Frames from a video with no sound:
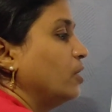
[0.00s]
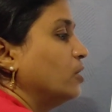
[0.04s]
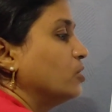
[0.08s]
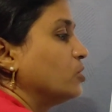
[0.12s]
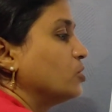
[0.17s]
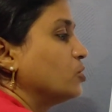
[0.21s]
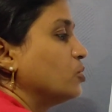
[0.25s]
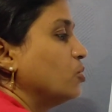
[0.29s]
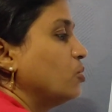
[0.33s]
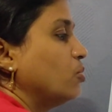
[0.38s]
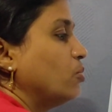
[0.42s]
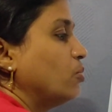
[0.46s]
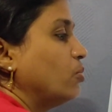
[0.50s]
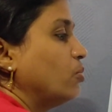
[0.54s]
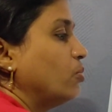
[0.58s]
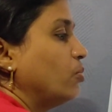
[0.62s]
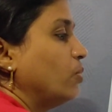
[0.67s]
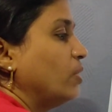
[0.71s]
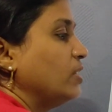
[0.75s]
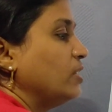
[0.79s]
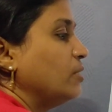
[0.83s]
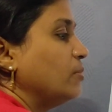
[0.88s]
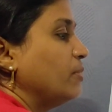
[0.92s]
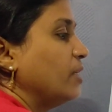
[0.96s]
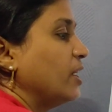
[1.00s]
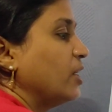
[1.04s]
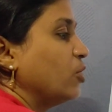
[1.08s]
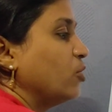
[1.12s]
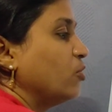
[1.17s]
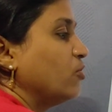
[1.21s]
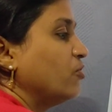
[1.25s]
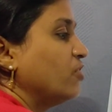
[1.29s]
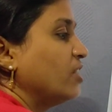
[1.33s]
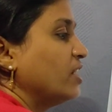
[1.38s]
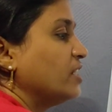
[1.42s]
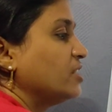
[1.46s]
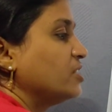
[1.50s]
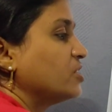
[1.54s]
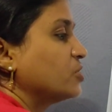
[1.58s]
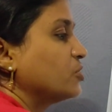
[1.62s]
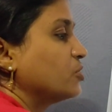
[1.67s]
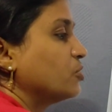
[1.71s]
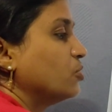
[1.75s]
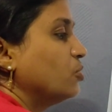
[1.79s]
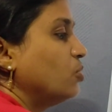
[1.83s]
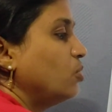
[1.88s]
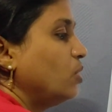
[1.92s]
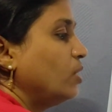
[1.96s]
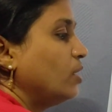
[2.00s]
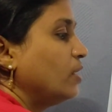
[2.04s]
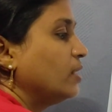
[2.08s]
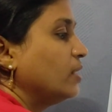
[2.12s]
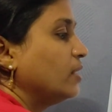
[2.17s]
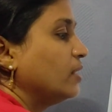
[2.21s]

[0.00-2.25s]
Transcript: So when the bryophytes grow,